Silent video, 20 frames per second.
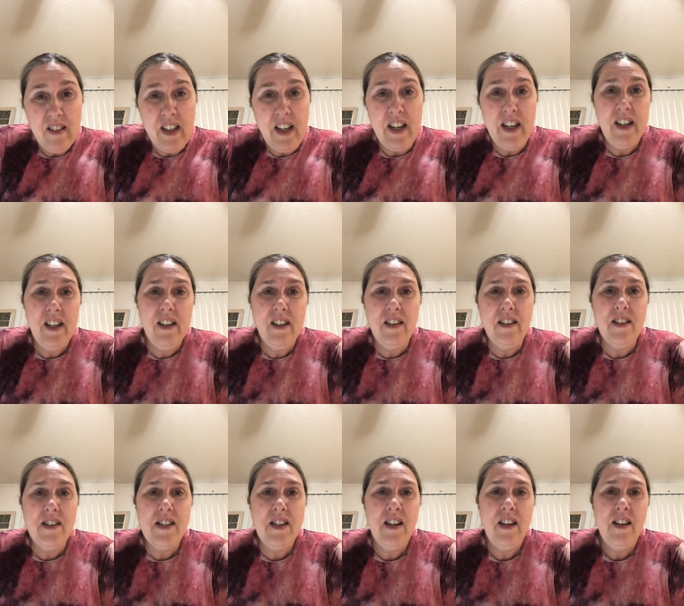
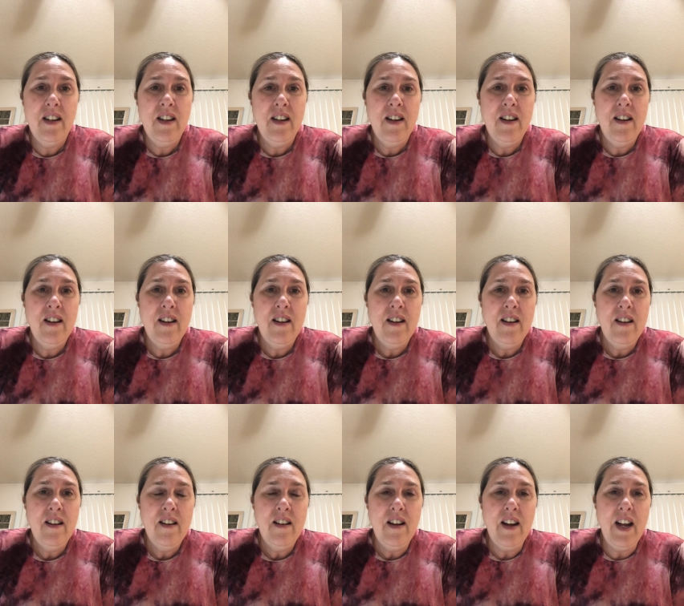And
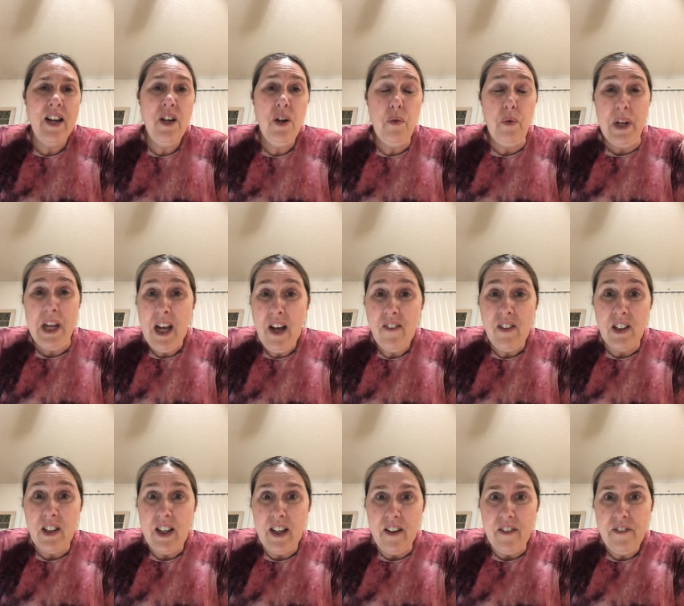I know we have a
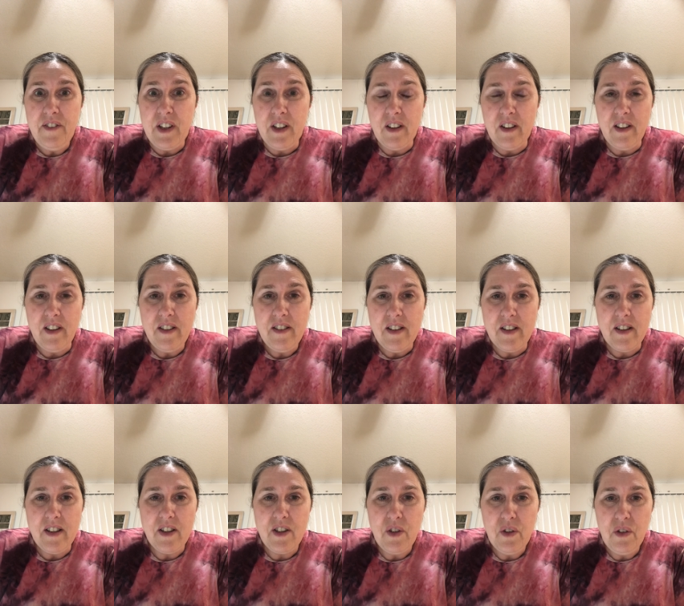lot of feelings as
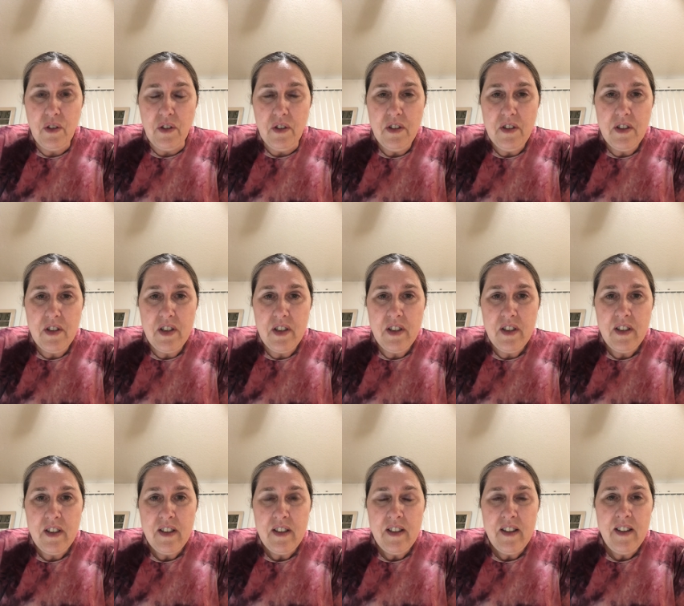adults.
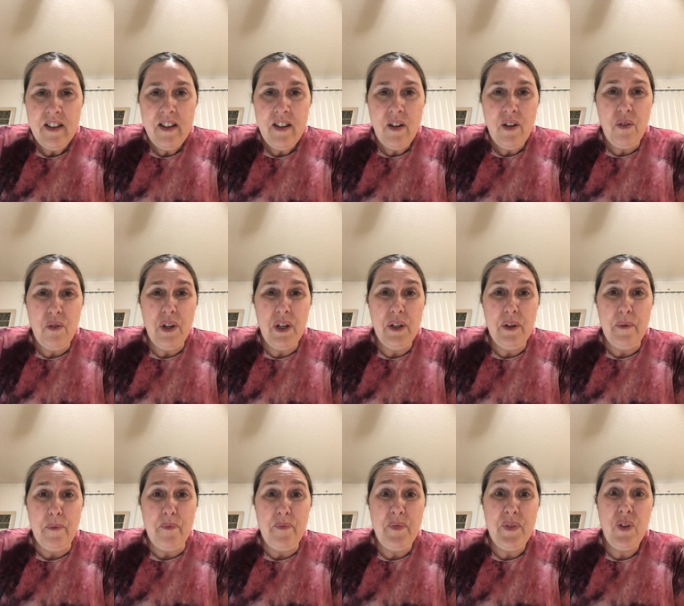Well,
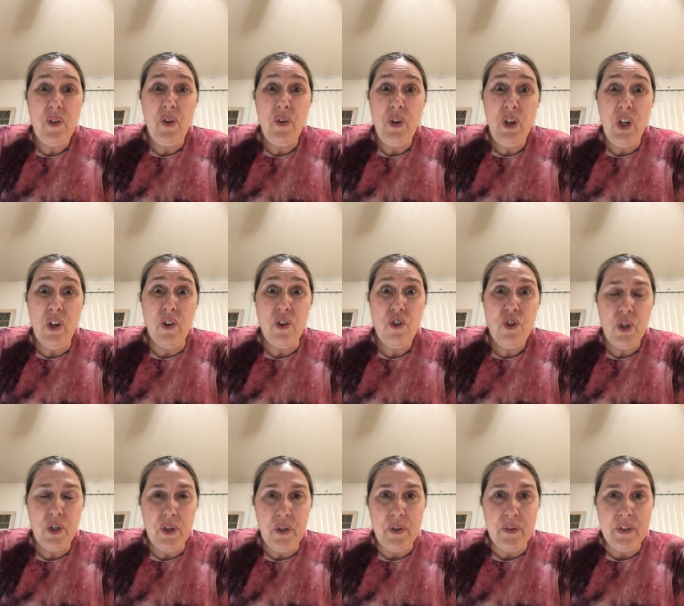so do your
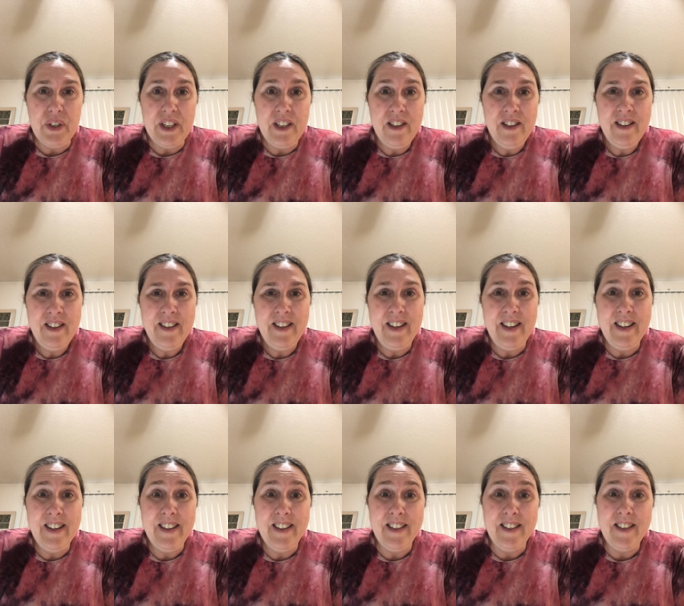children.
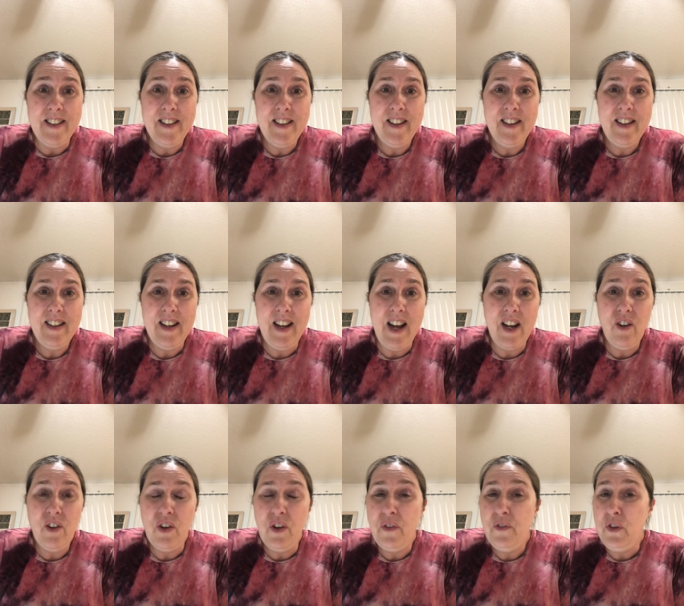And I
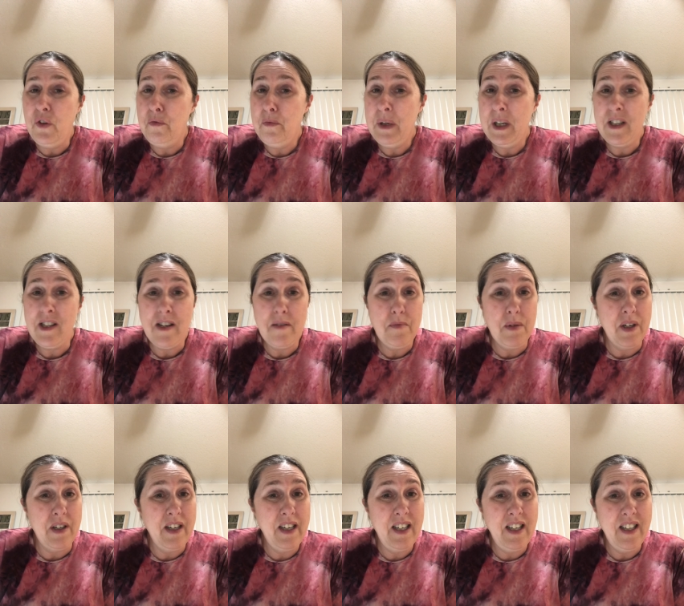don't know if you've picked up
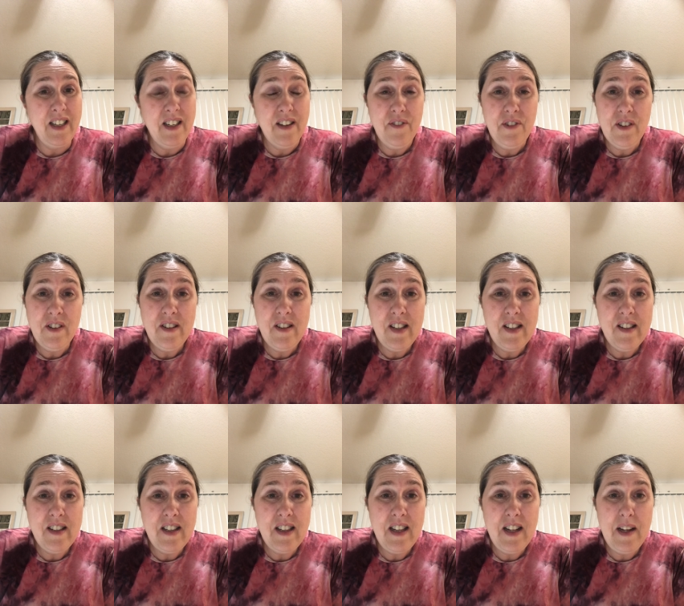on any differences
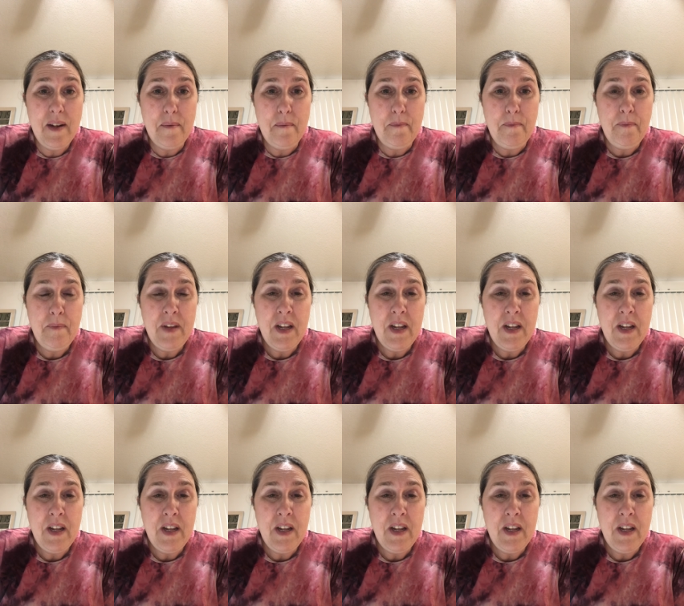in them.